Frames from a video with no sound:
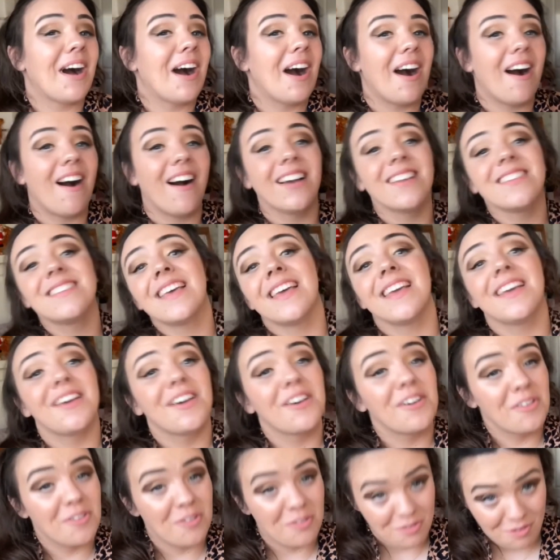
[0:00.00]
I take
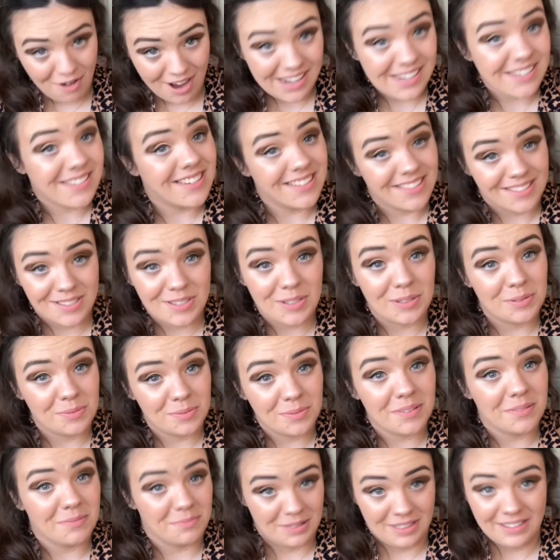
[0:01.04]
great insult
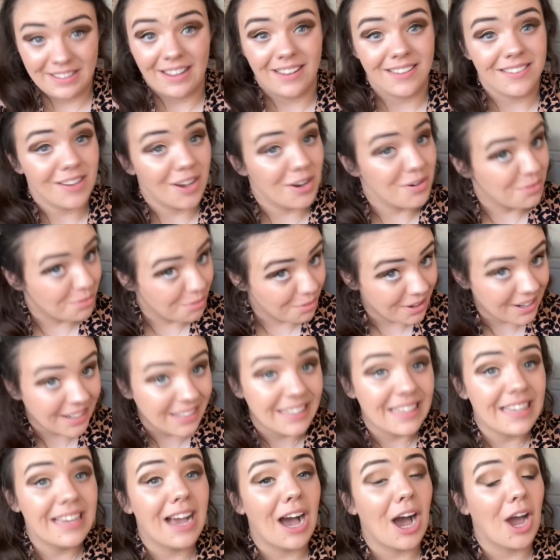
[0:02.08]
with that. I
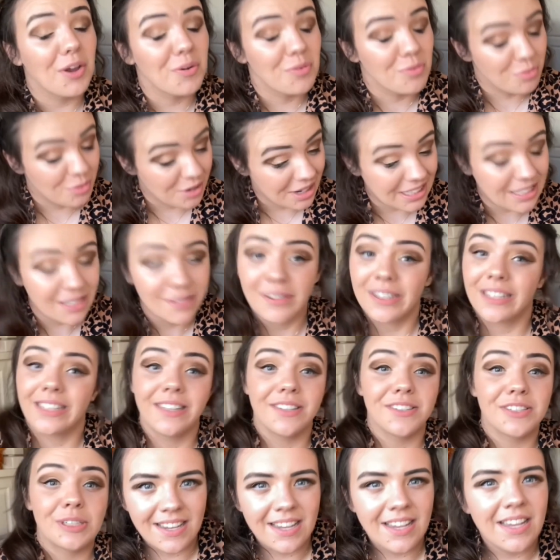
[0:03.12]
really, really
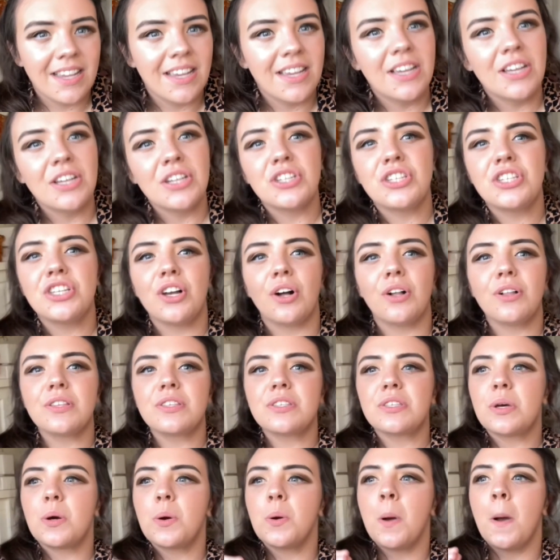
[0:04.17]
do. She
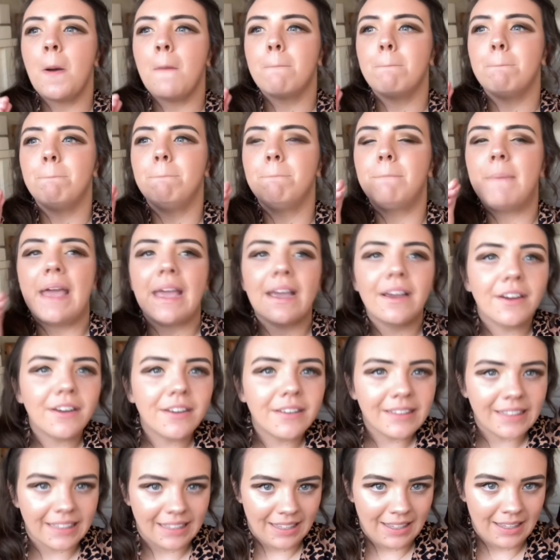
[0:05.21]
also
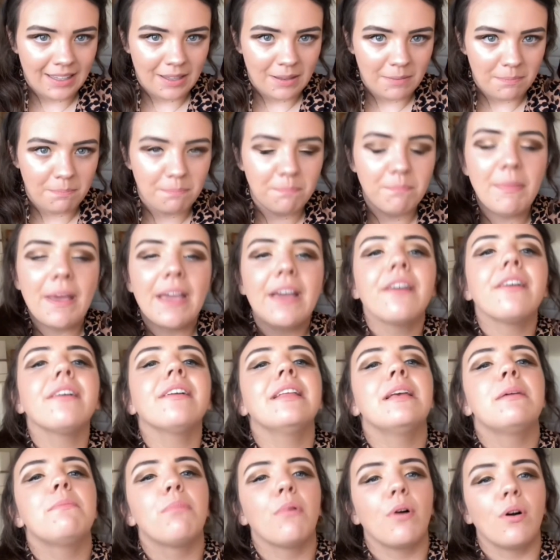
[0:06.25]
barely
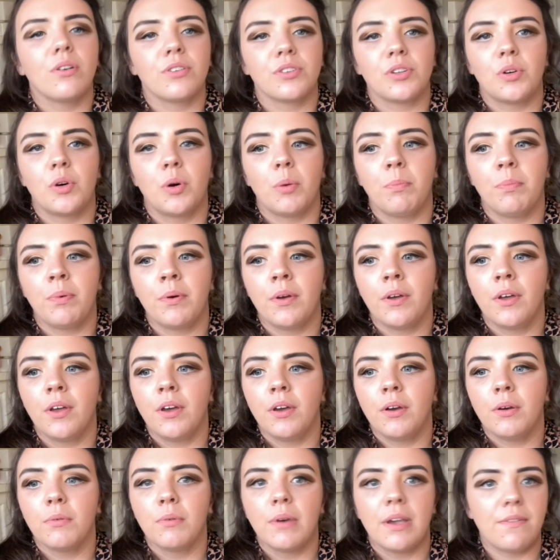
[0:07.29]
brought up
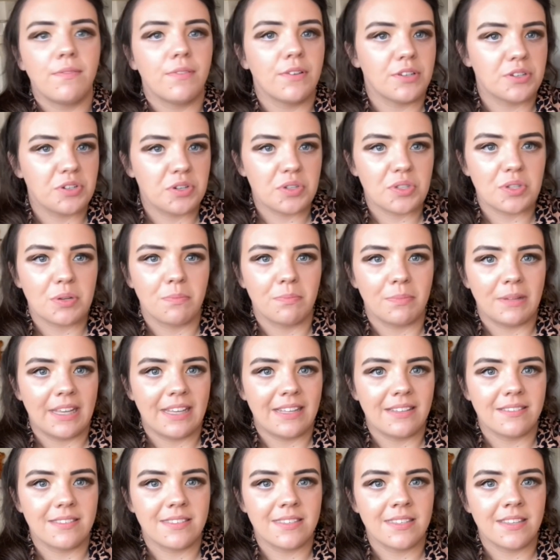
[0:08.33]
Ray Fisher's
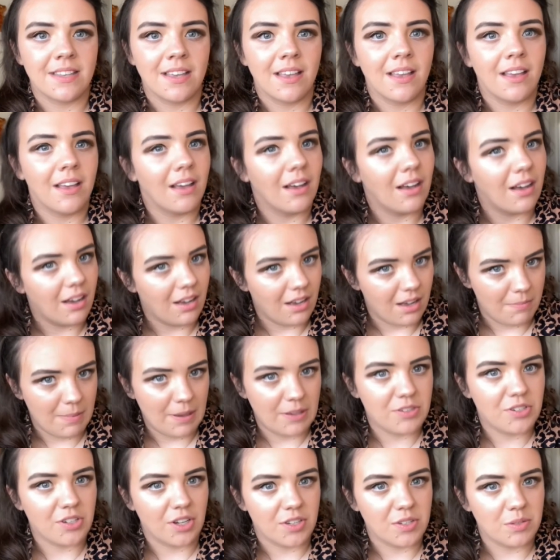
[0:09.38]
complaints about
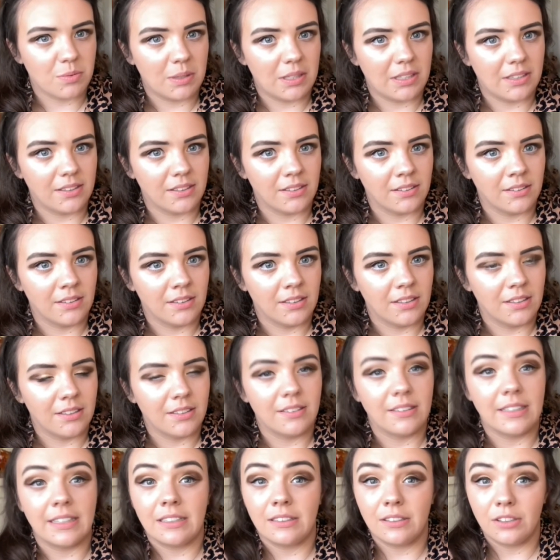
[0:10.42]
Joss Whedon.
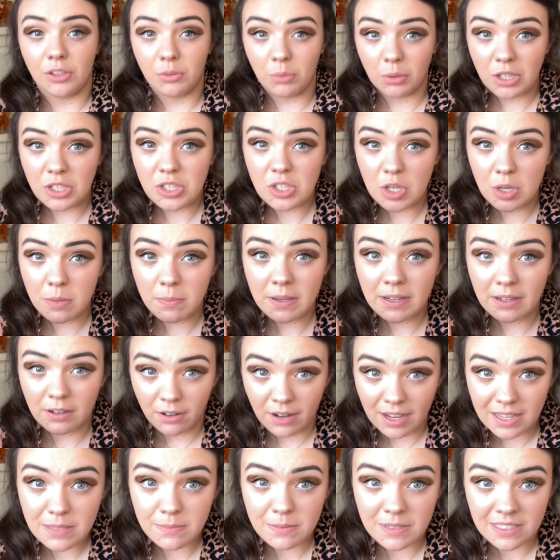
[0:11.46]
Like, you want to talk about
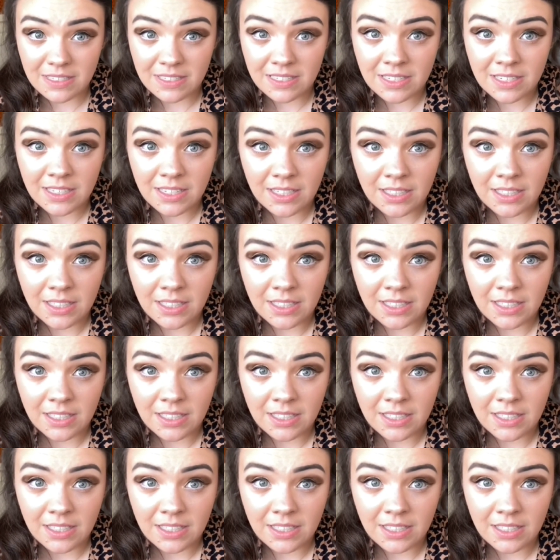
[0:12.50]
harassment?